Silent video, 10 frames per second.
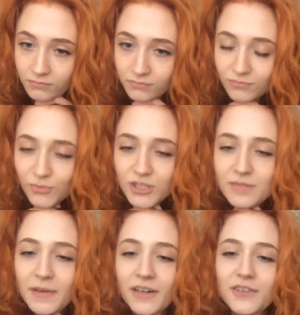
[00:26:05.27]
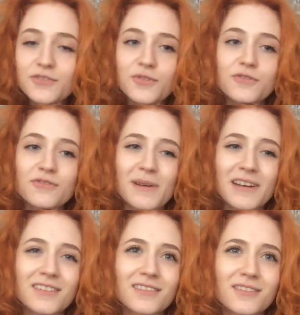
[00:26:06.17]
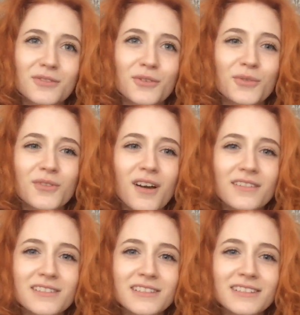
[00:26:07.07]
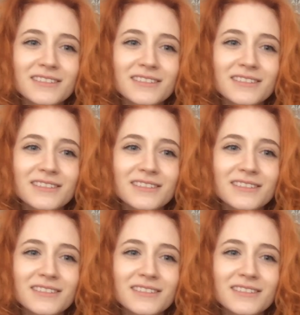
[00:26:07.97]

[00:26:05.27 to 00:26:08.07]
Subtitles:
Which is better, Tyrone or Fermanagh? Tyrone, obviously.